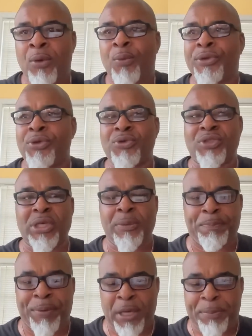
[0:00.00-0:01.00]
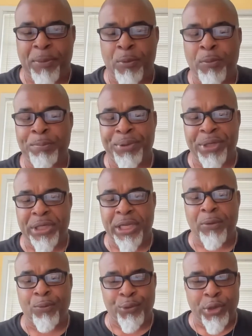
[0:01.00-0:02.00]
When you see people putting
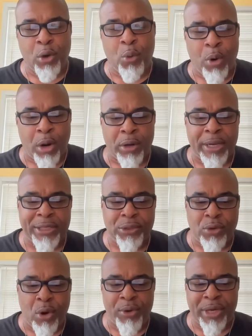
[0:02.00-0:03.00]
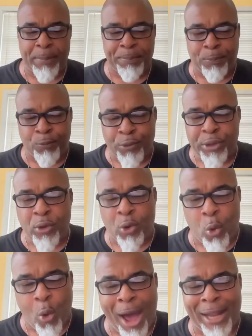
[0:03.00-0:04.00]
in real work and you're gonna get real
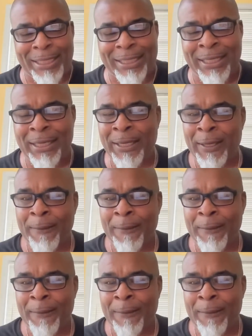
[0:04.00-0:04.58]
quality,